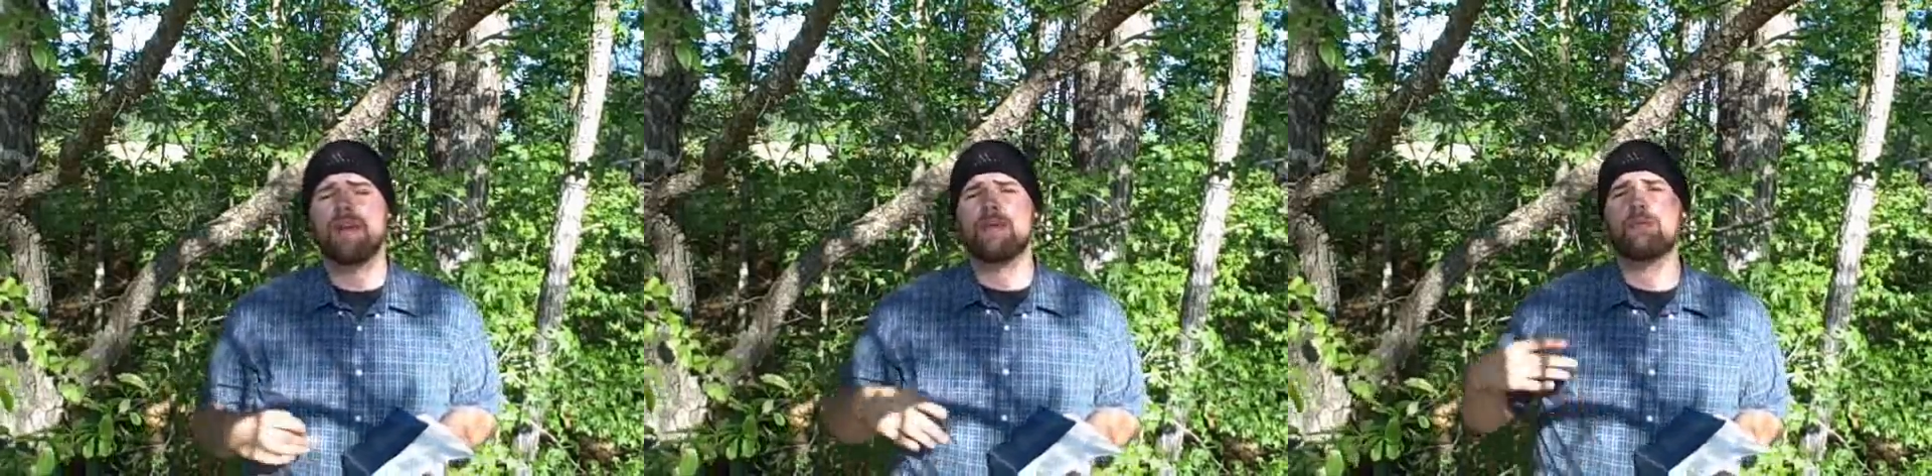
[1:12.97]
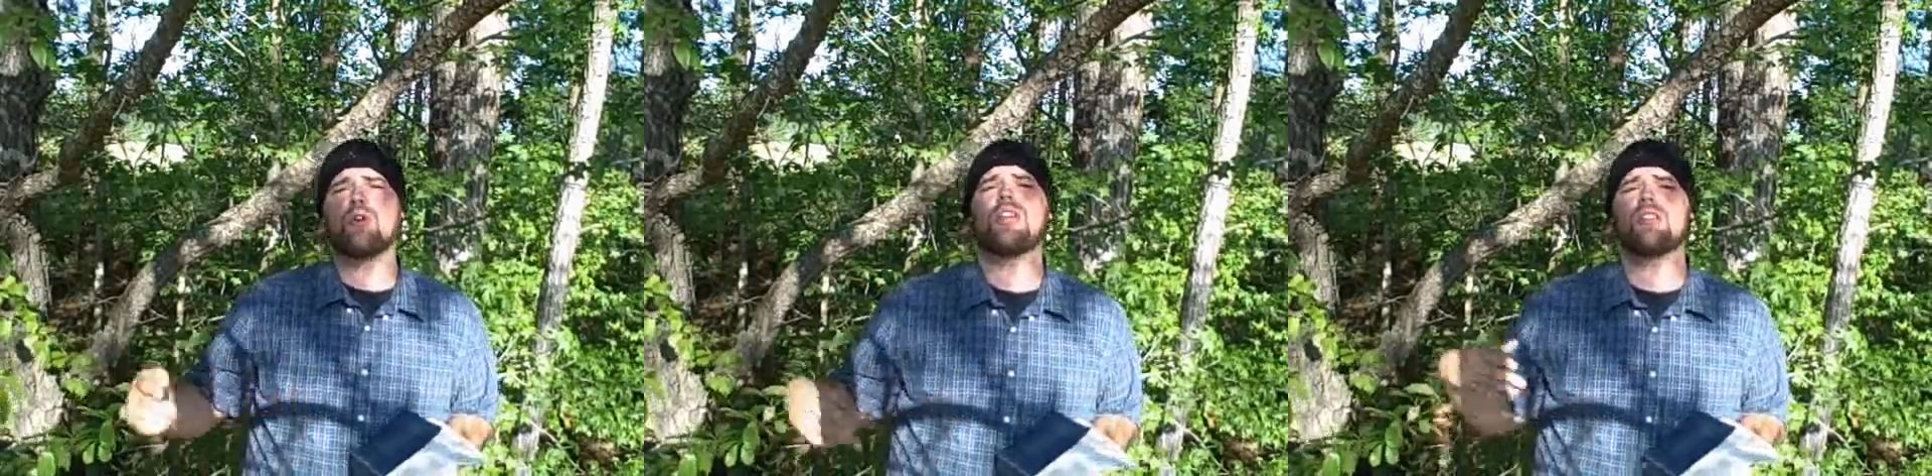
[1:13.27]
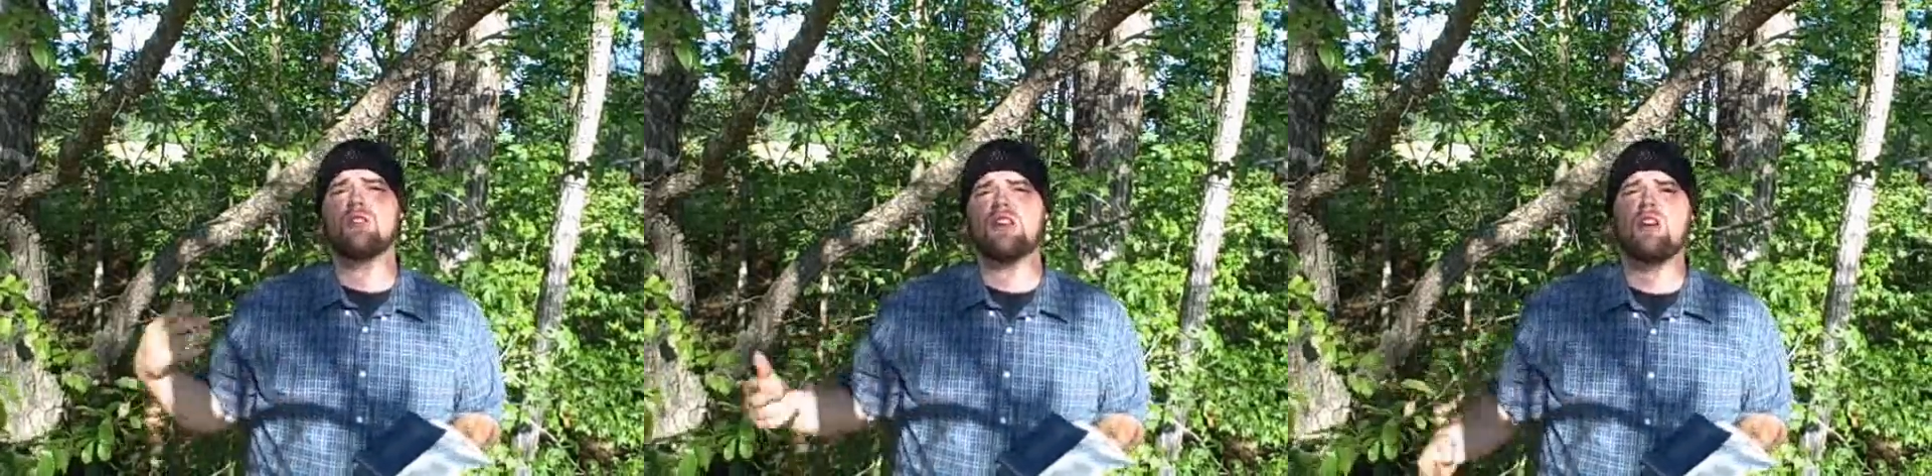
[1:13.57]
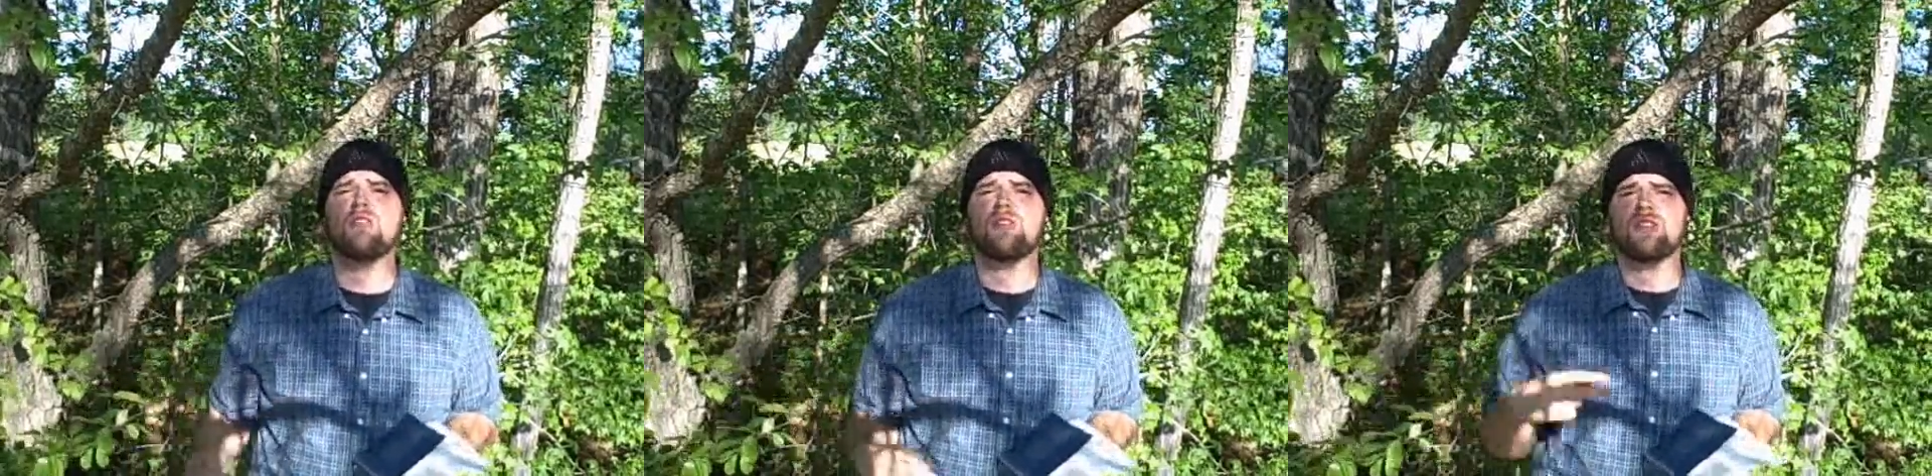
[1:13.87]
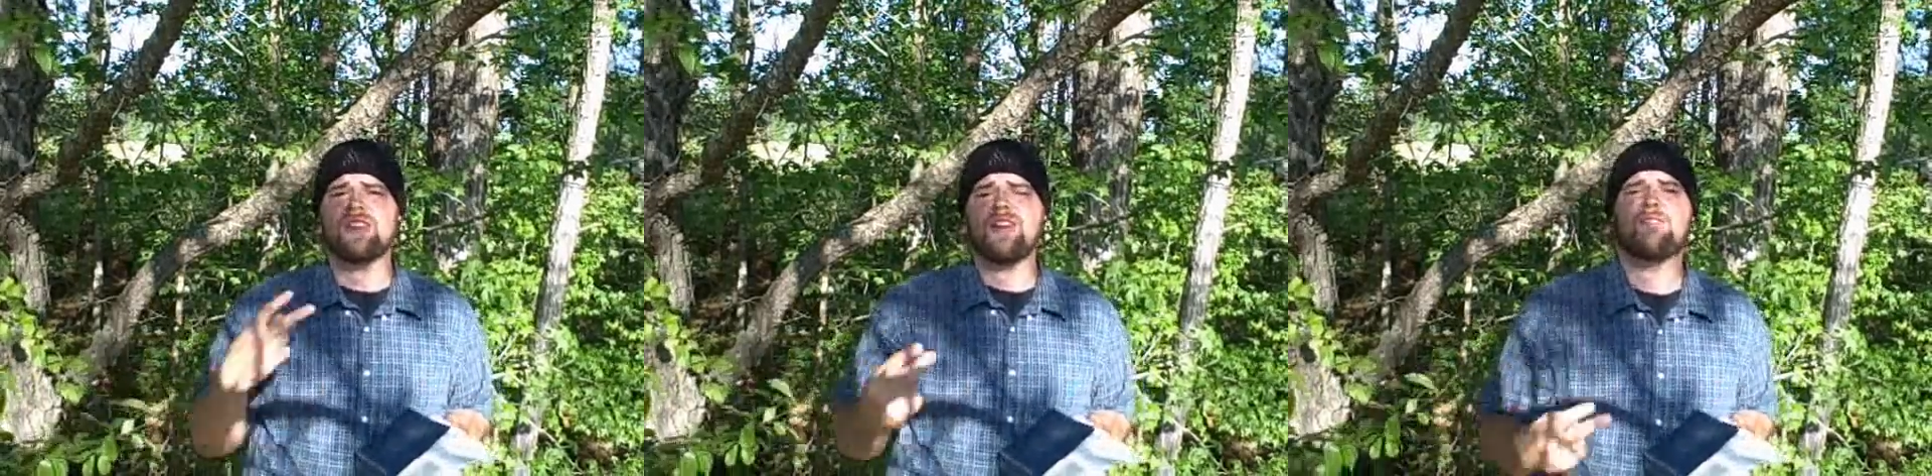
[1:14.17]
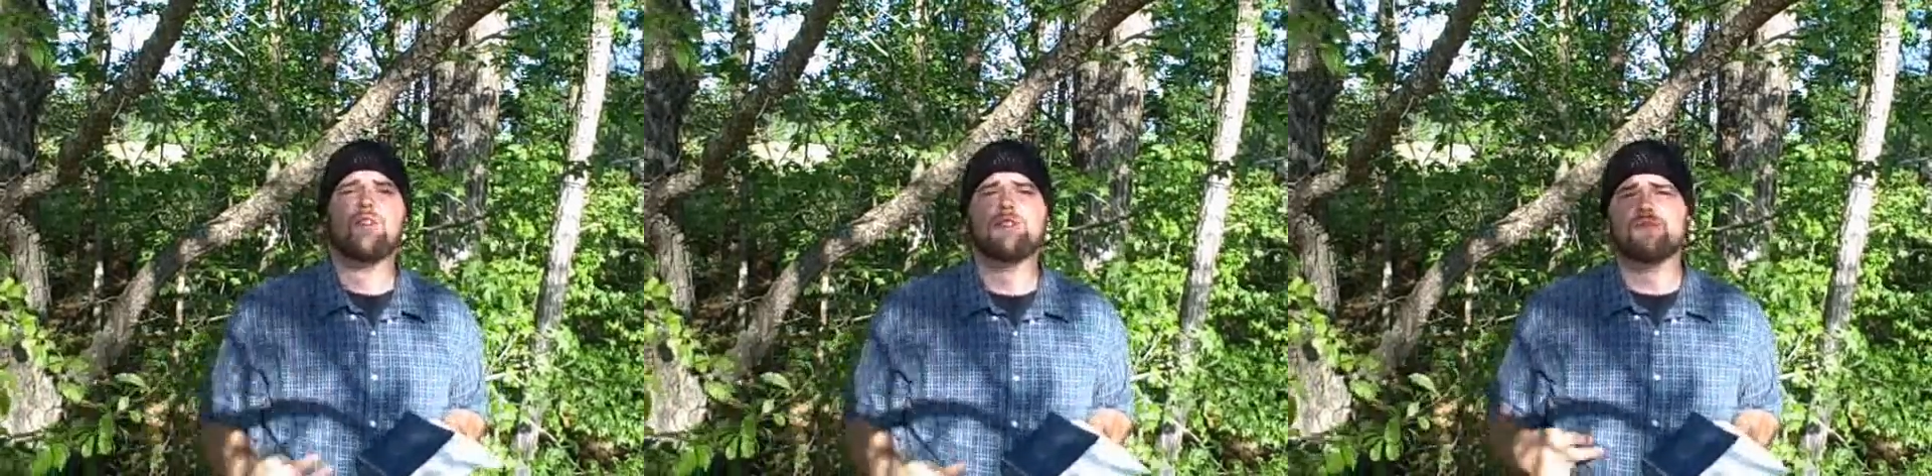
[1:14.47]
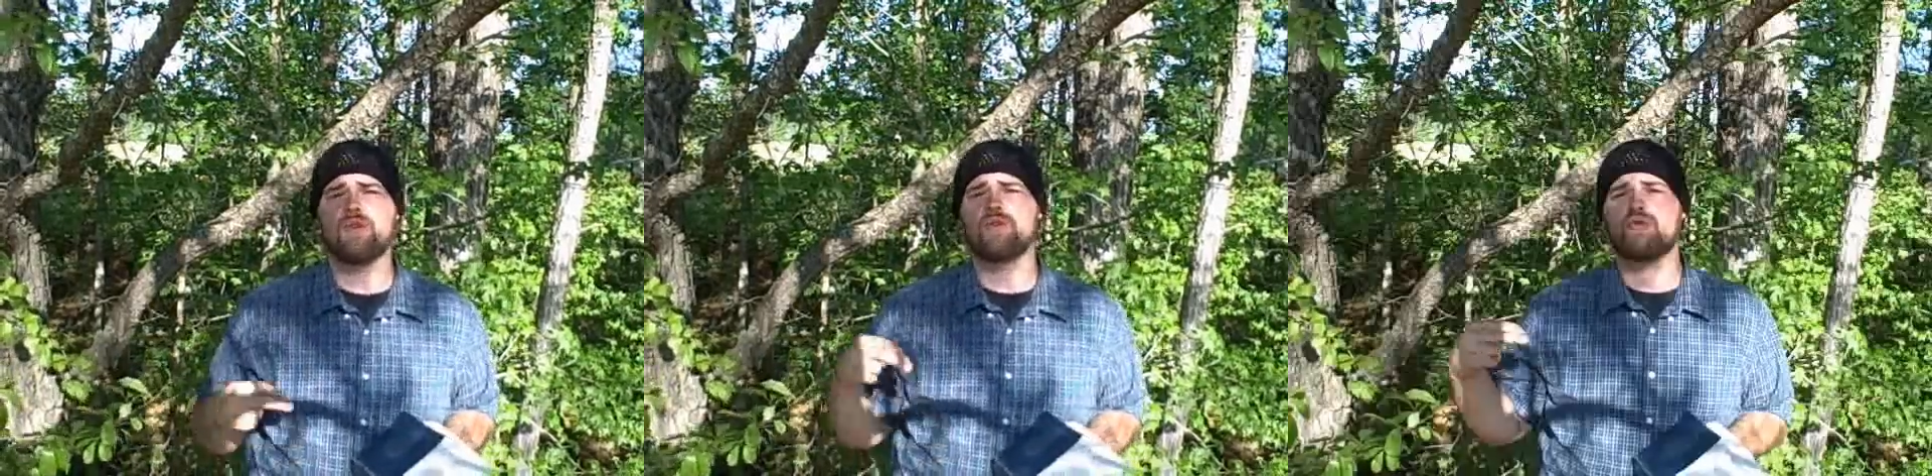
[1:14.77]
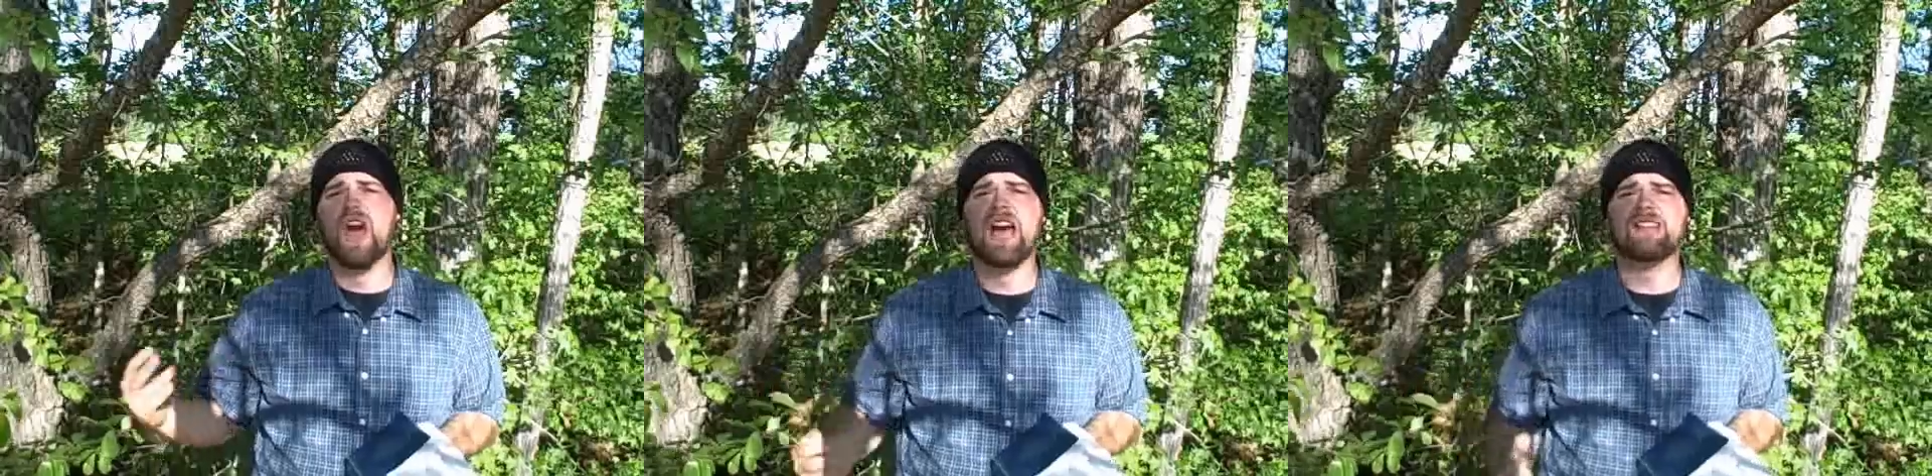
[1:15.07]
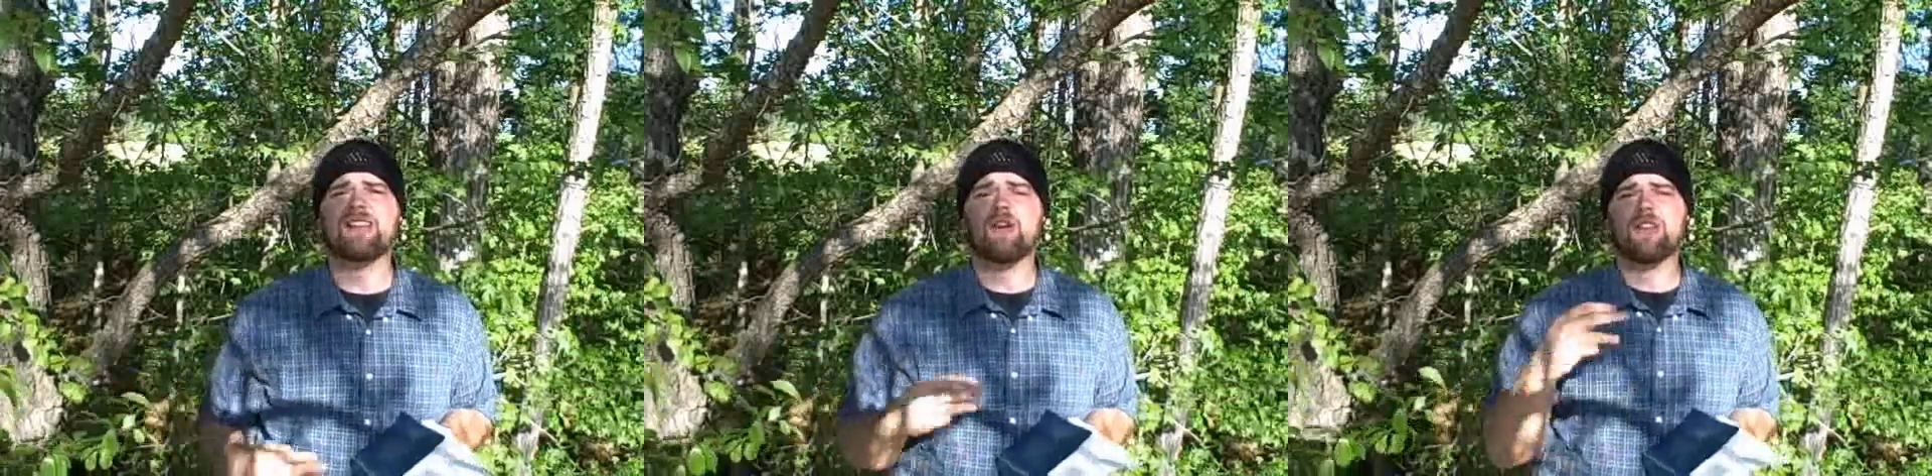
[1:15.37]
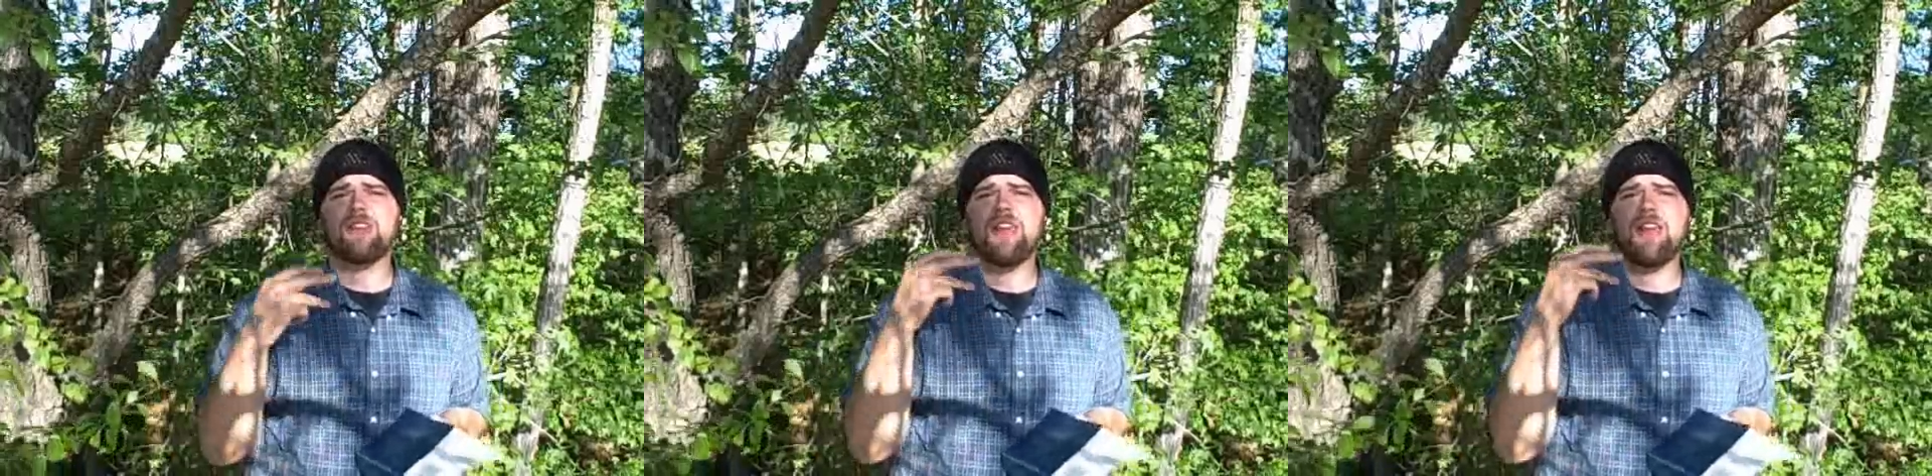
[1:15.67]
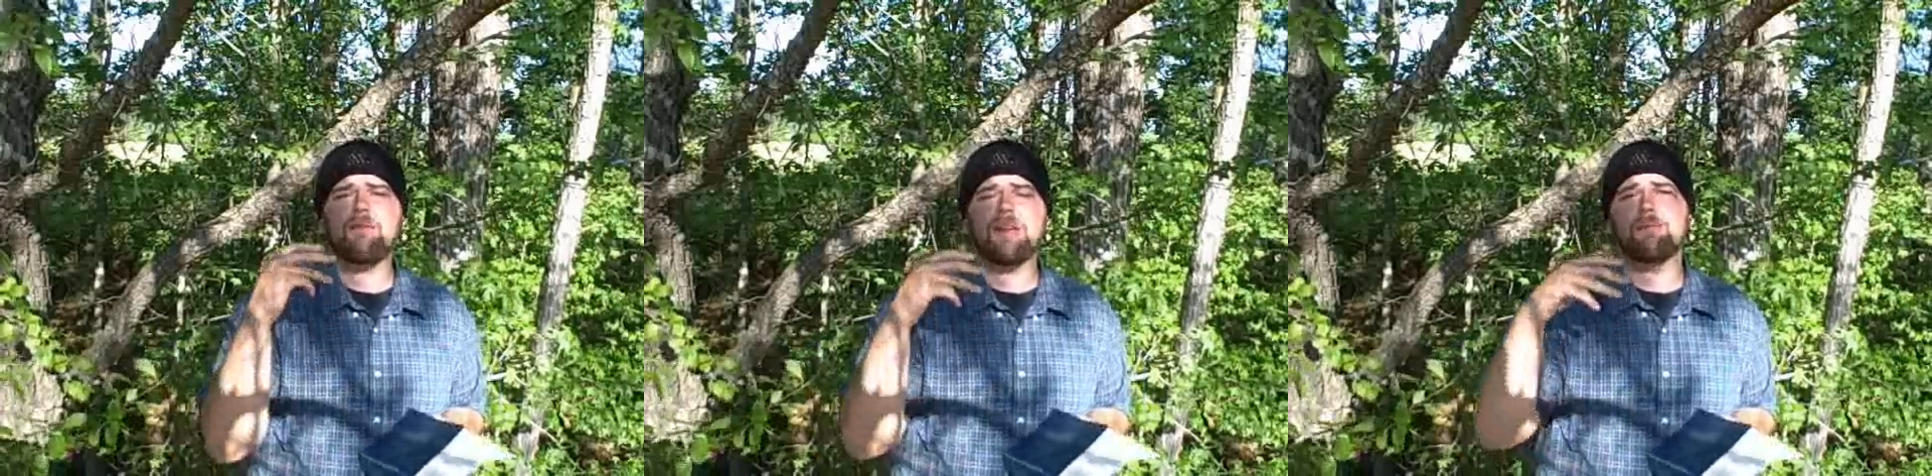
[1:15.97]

being put into the earth on the day of first fruits, rising on the day,